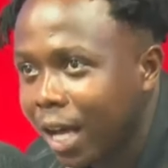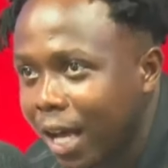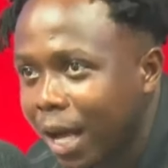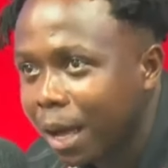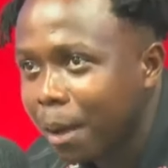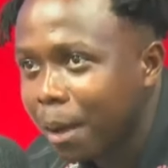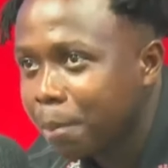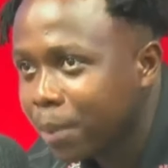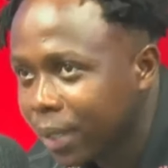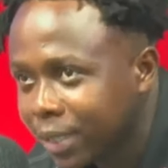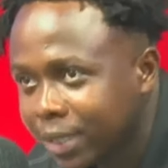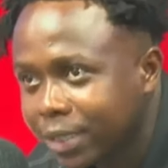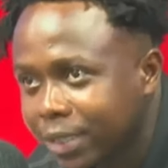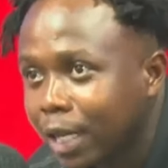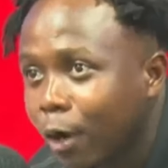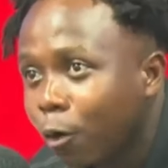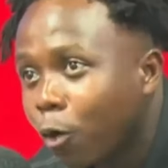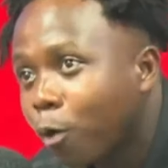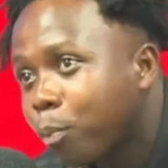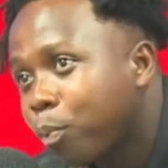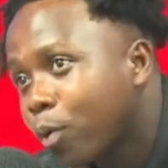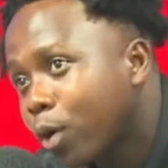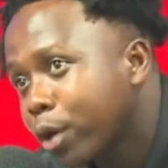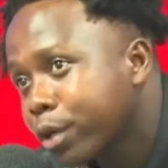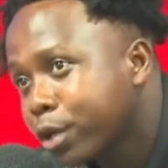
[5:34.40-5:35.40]
But
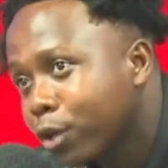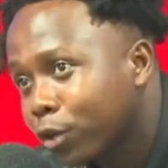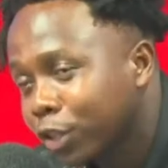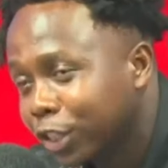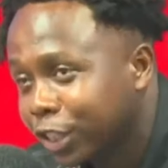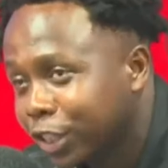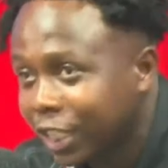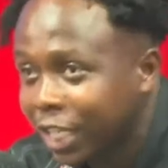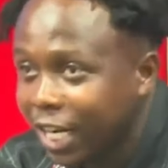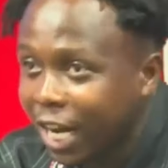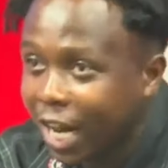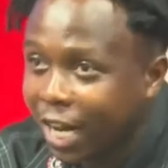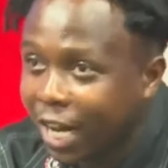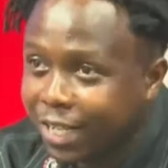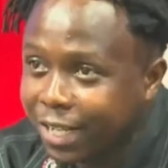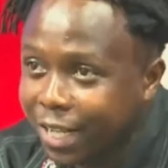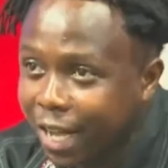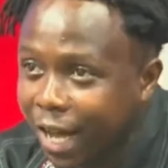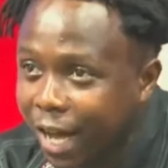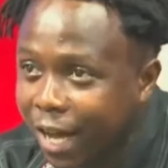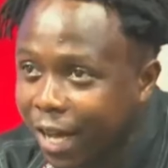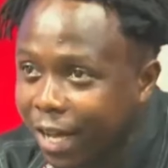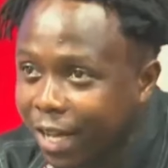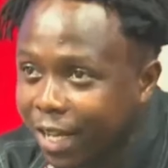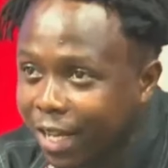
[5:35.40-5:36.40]
Yanko point, you also say na
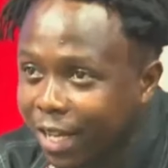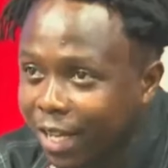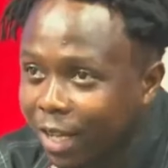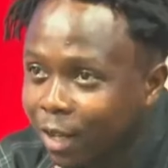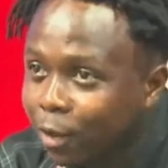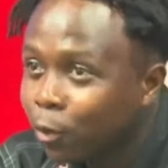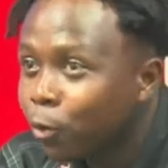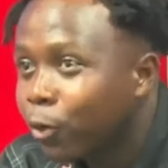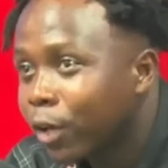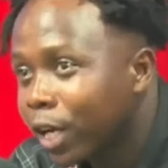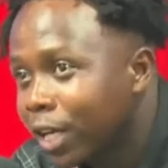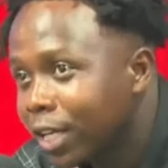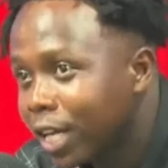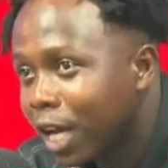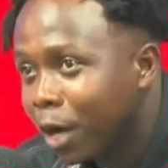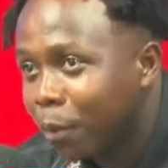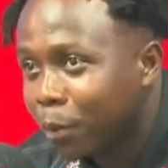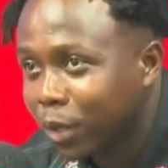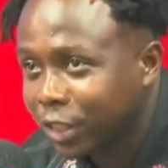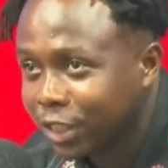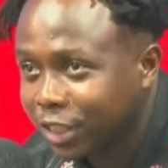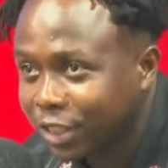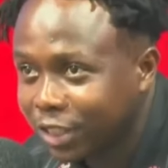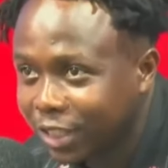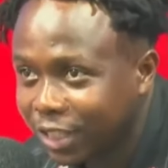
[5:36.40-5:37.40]
dia, where dia
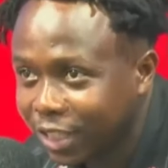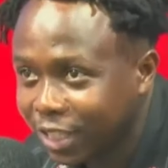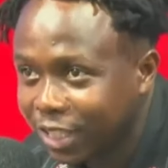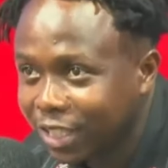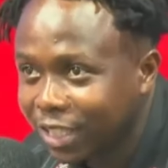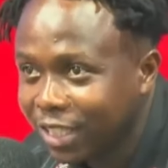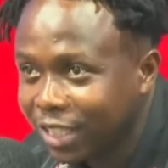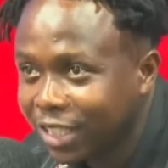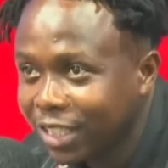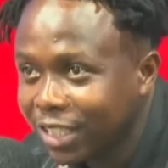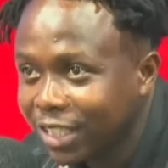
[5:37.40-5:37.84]
was you say?